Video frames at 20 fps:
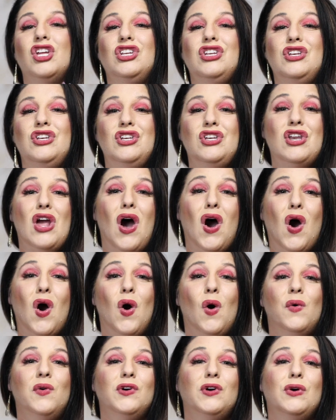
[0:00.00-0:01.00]

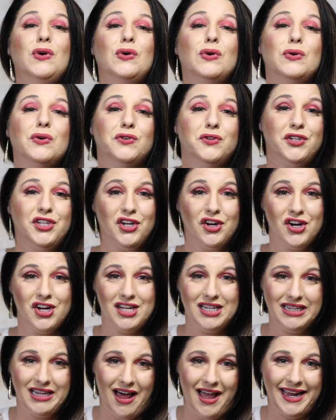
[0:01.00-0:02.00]
Know who your
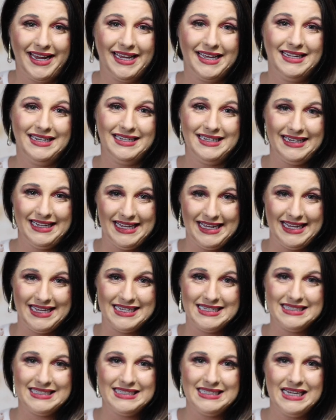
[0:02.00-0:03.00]
client
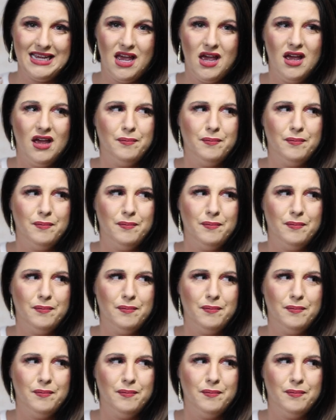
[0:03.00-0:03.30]
is.